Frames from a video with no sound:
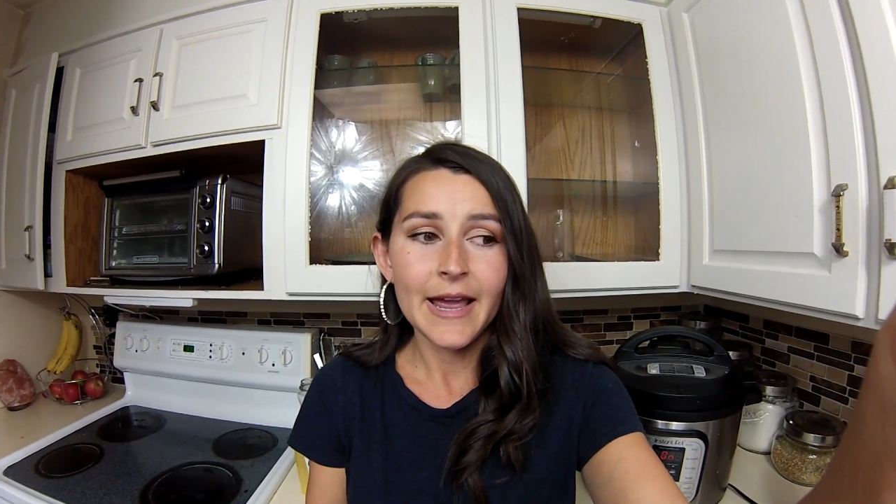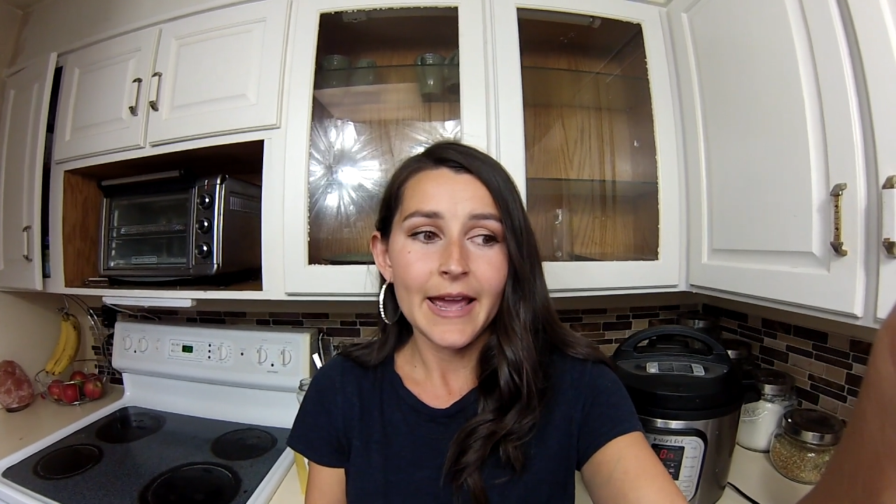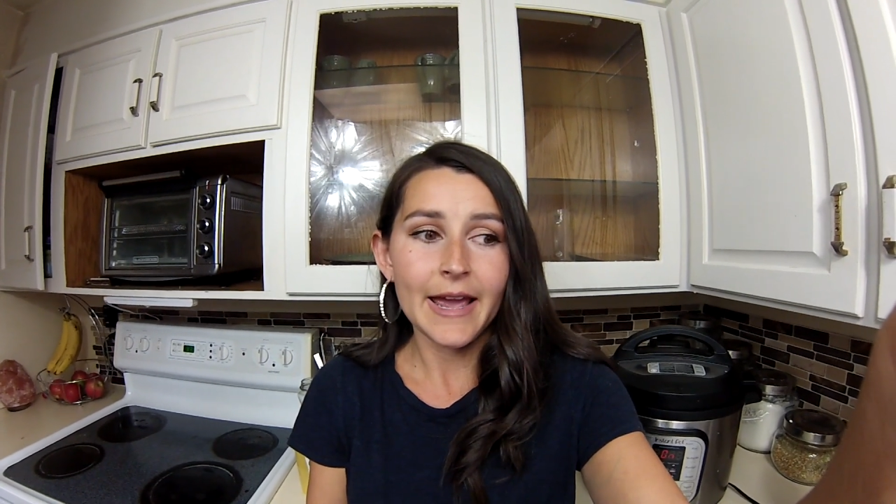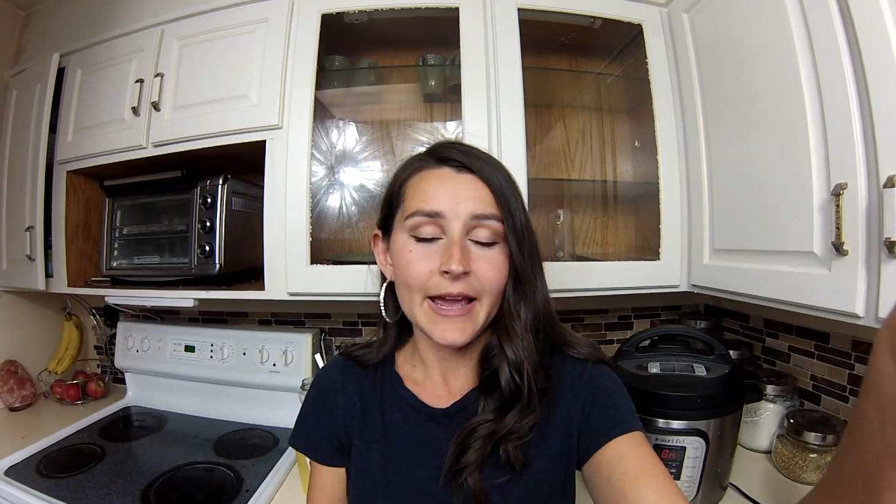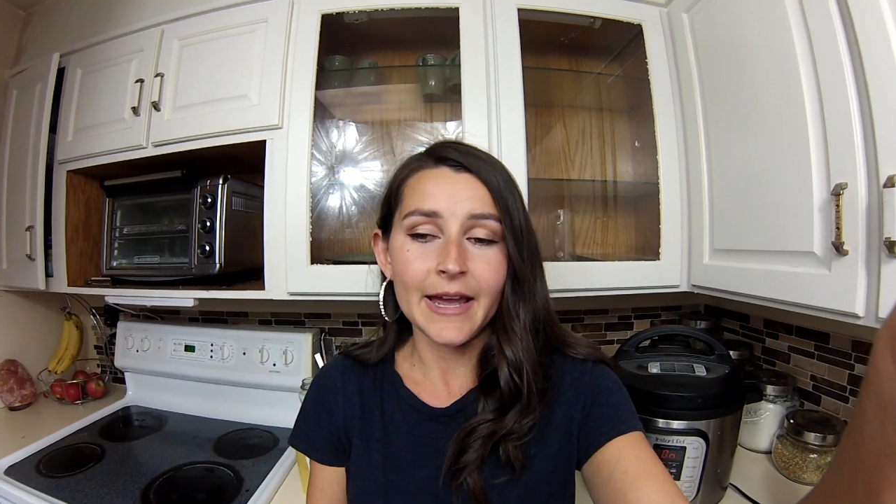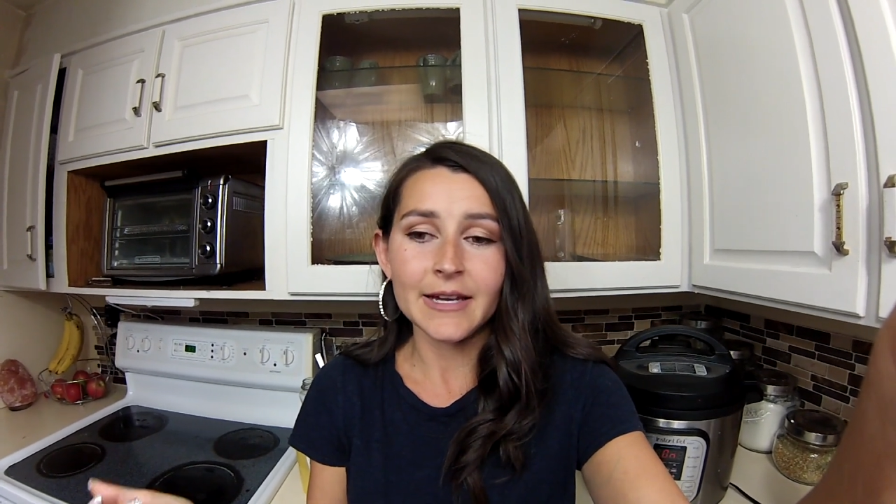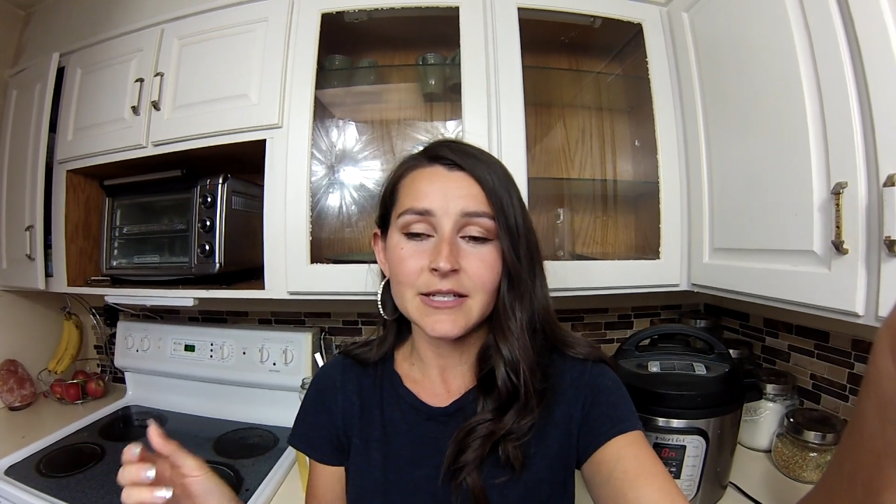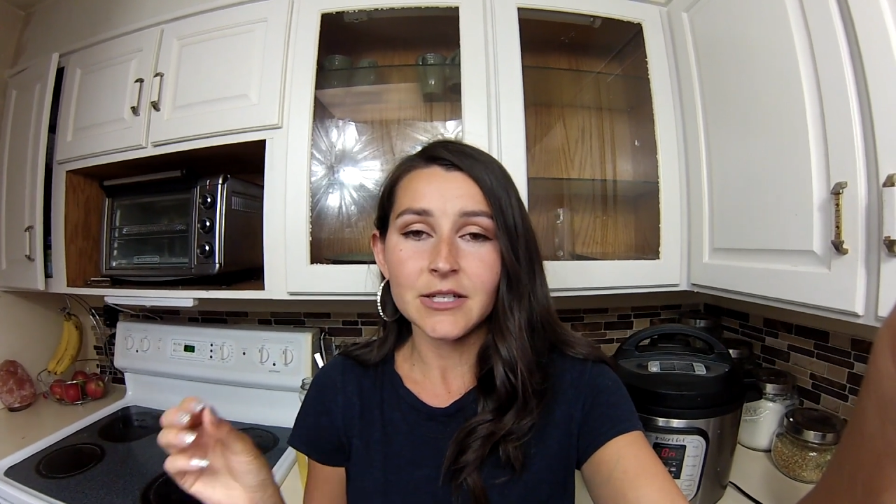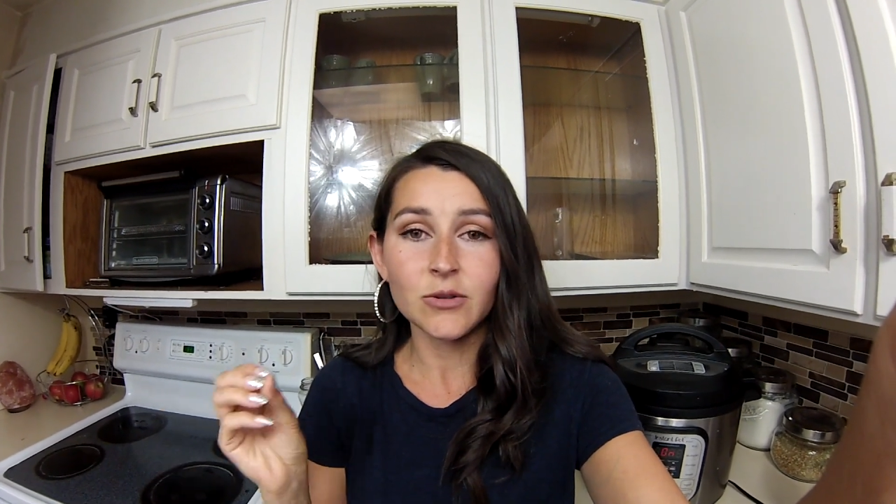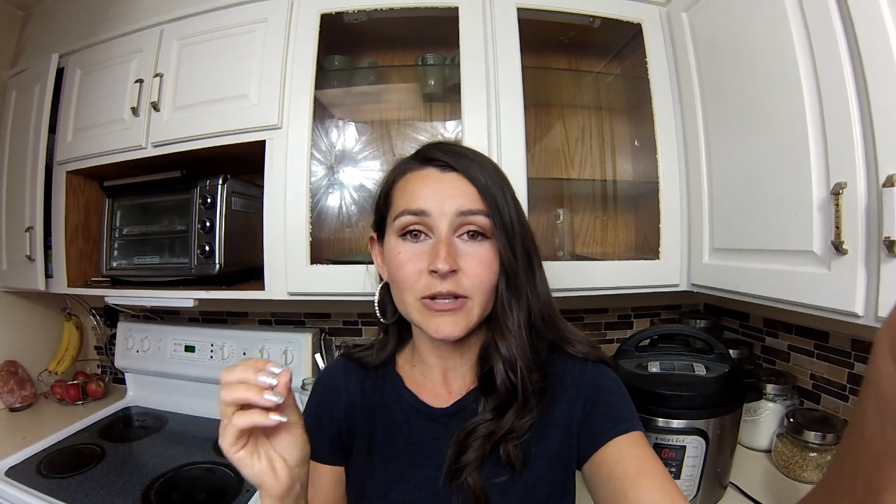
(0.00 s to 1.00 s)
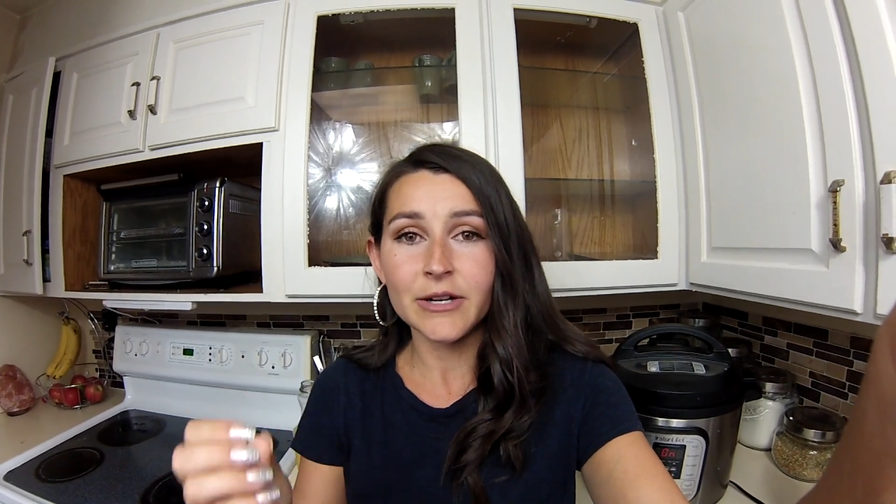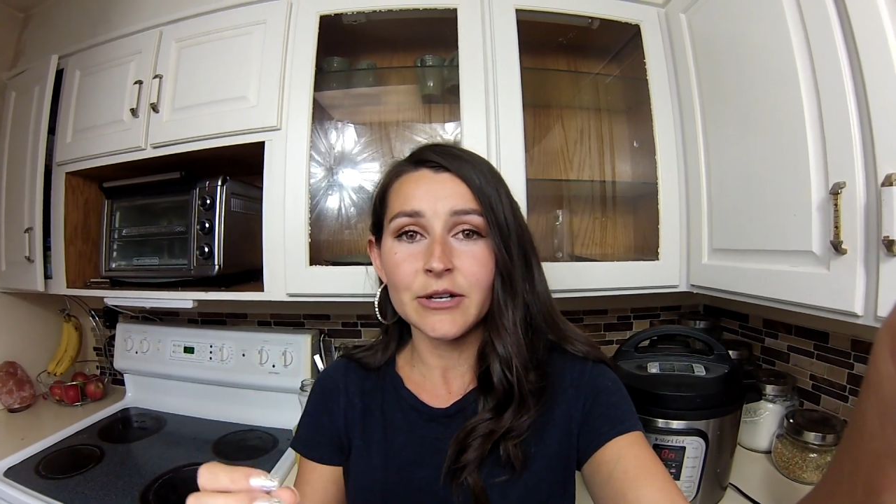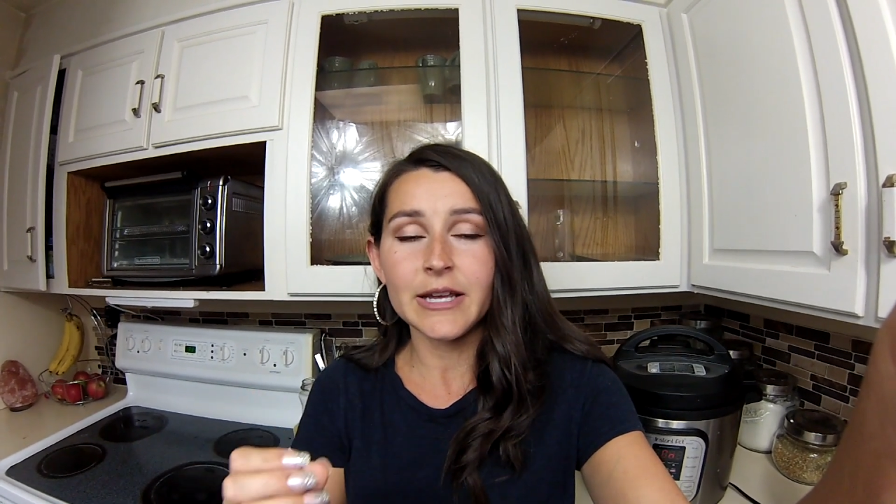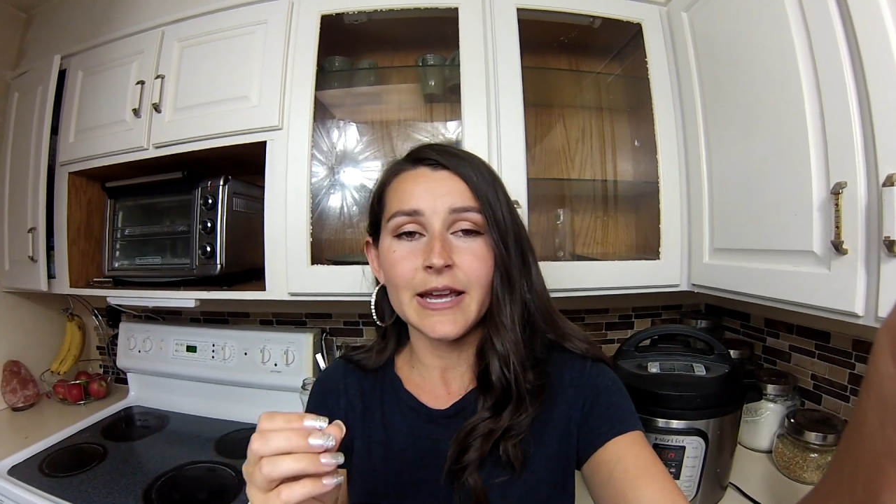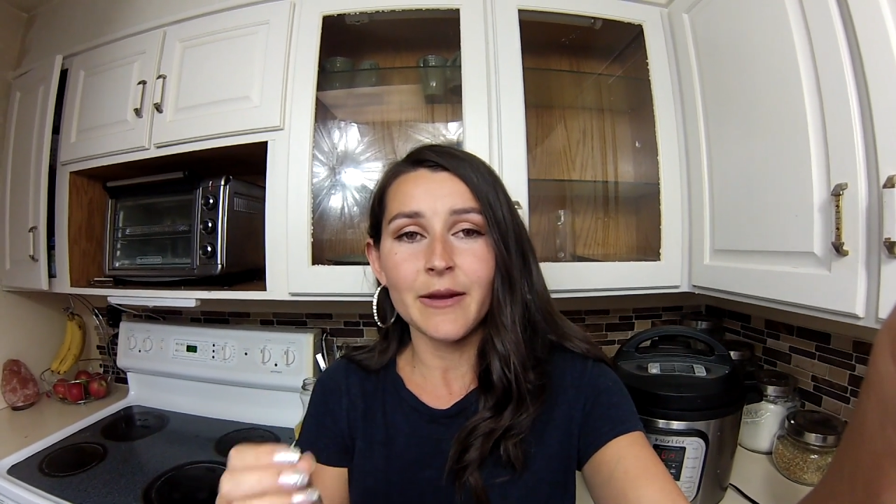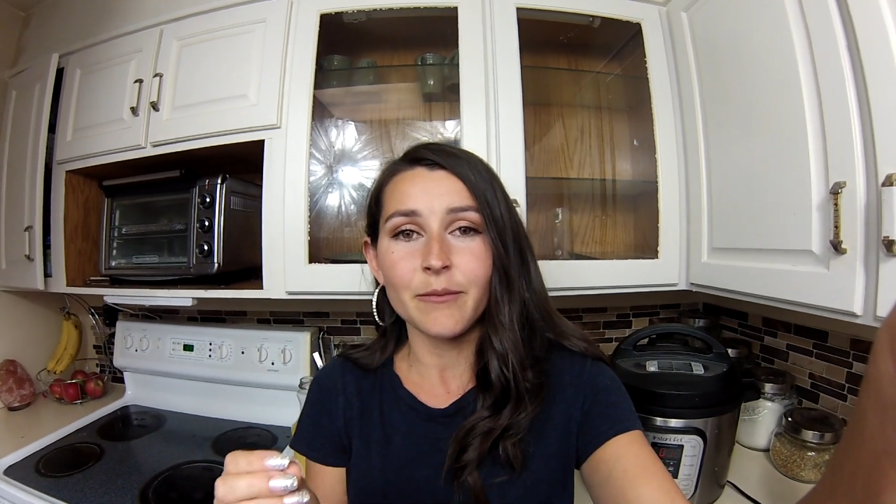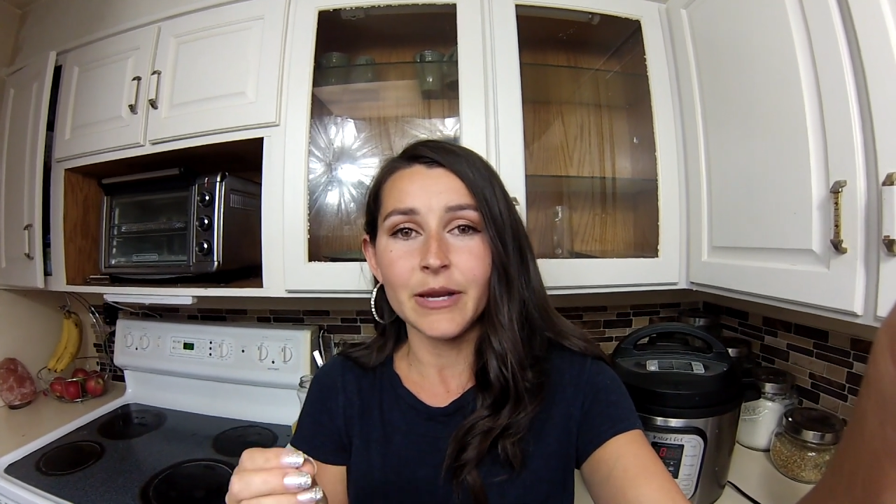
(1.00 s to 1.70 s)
and you literally can't